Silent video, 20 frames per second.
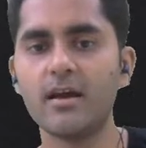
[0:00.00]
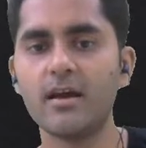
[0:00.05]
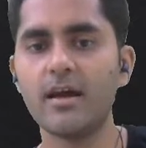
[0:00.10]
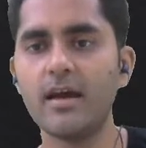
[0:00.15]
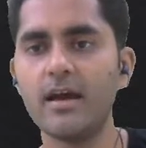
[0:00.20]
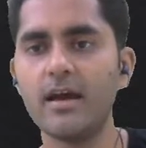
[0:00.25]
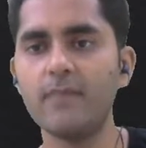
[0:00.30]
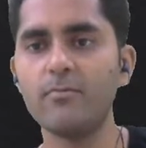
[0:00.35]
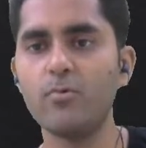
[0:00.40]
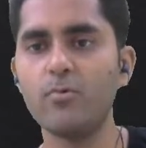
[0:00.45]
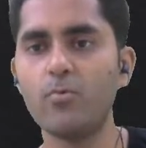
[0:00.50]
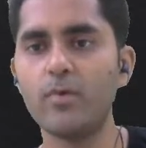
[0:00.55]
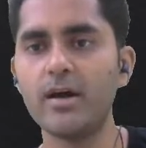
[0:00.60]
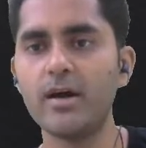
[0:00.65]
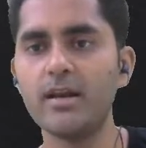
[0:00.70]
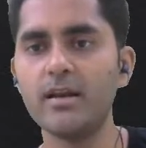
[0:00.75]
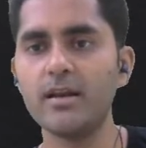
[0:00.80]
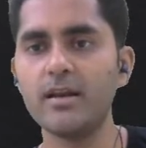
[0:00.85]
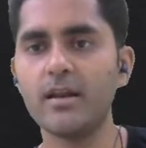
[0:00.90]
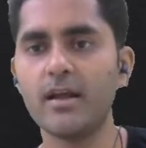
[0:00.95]

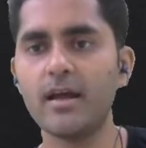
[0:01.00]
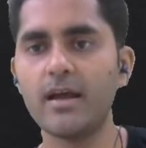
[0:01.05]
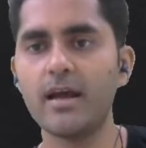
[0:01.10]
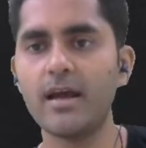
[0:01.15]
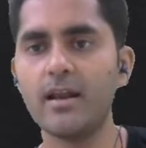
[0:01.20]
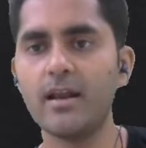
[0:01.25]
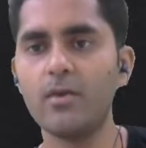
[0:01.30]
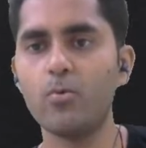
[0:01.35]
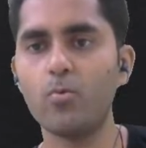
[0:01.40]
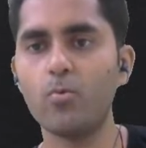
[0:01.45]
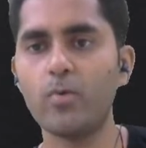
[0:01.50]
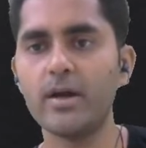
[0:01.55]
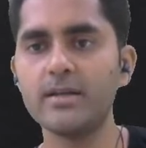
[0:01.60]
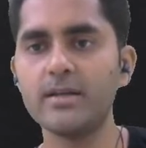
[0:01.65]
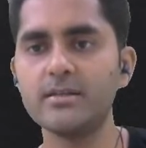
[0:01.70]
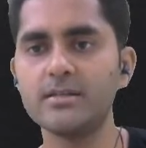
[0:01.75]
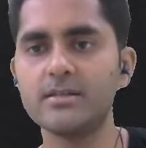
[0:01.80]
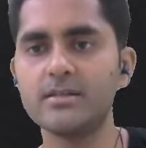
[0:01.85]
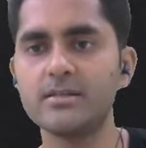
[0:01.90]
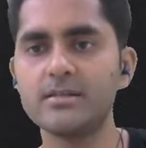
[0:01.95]
m1 l1
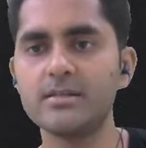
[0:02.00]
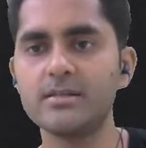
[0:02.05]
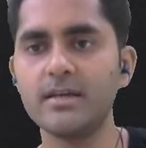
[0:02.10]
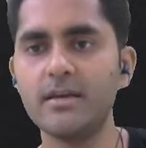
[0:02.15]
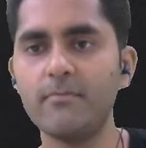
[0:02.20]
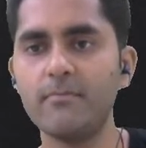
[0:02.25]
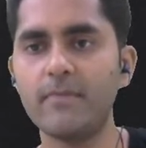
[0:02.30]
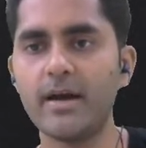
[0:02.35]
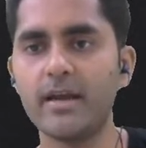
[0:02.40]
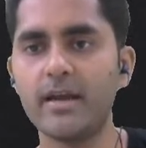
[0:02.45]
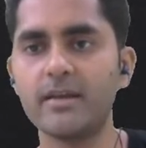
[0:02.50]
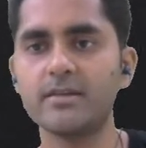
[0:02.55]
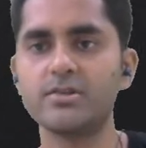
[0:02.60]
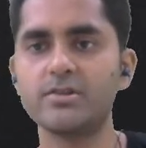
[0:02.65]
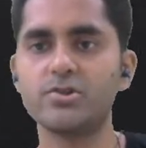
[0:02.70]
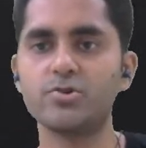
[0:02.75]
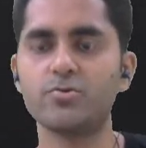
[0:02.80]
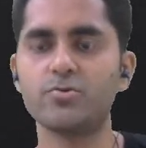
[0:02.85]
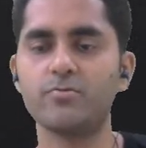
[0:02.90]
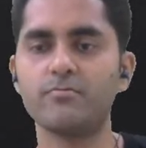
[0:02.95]
t minus
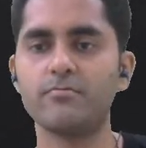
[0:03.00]
2.